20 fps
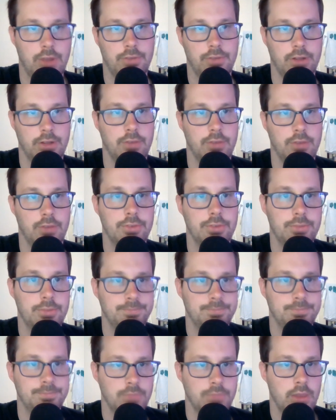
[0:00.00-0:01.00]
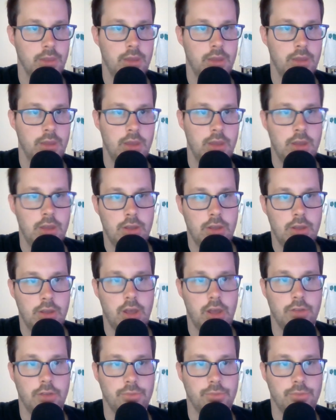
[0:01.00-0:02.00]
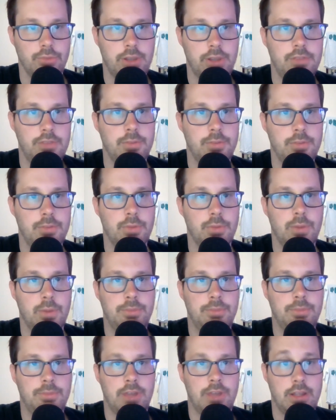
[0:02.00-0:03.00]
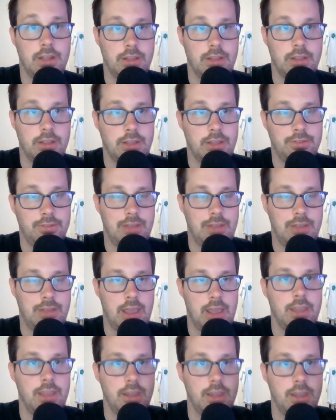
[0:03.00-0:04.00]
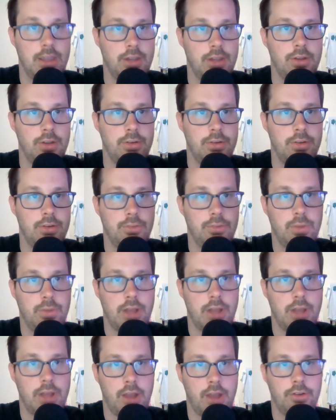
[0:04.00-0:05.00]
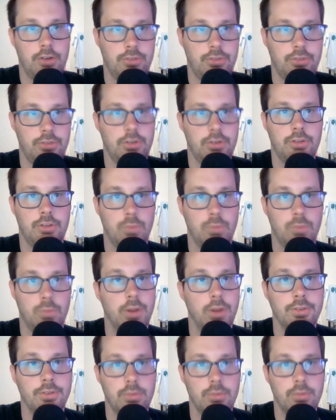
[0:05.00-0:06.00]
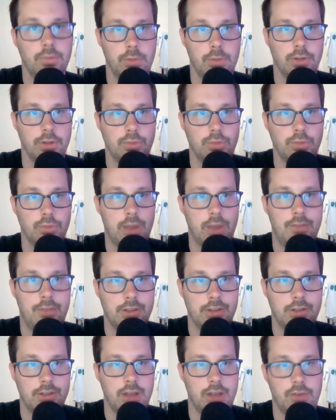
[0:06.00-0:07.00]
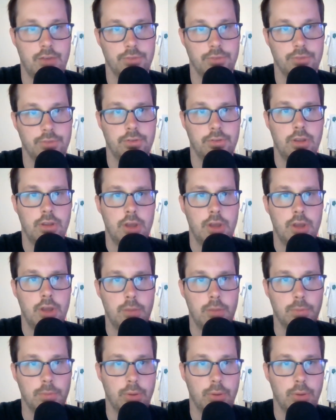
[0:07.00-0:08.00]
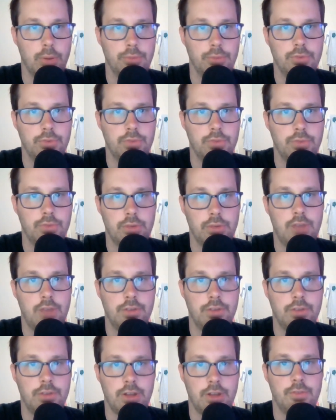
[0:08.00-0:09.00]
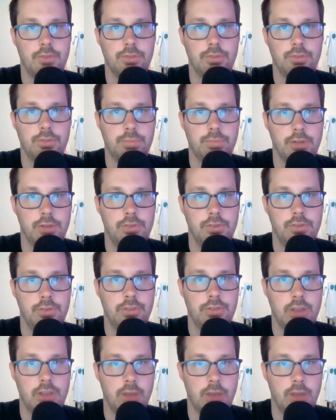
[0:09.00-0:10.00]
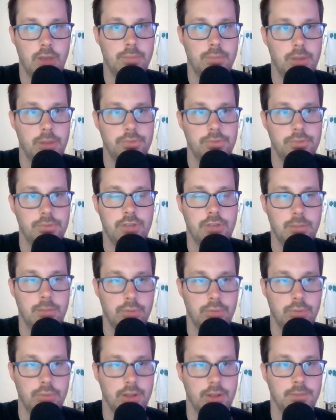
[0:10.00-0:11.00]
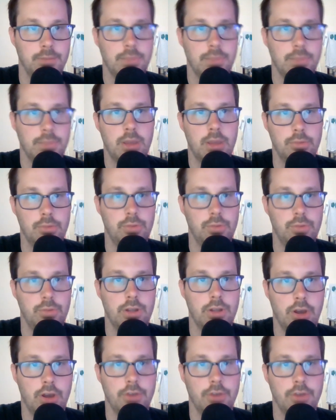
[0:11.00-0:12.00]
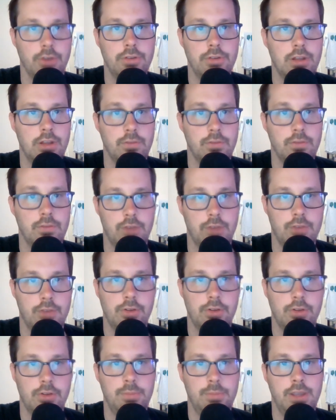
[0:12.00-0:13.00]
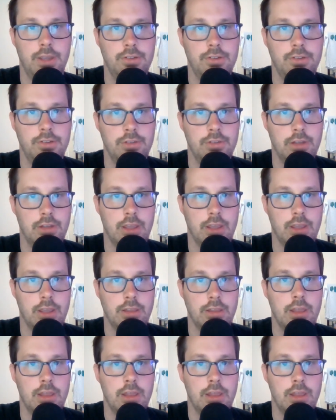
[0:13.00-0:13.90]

novels. Directly from their website, they say, here is what Iron Circus wants. We want graphic novels. Proposals for graphic novels previously unpublished in print, between 100 and 500 pages in length,